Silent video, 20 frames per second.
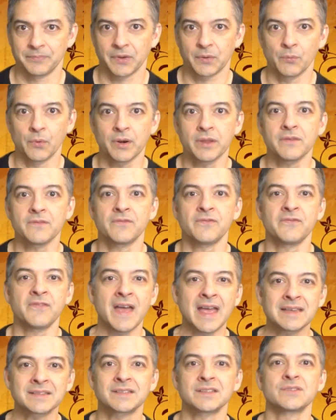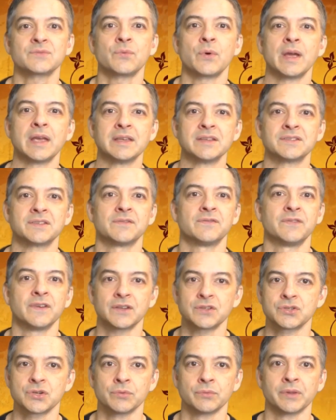One of the fastest ways to
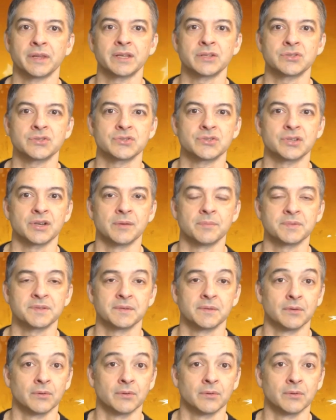fix your relationships,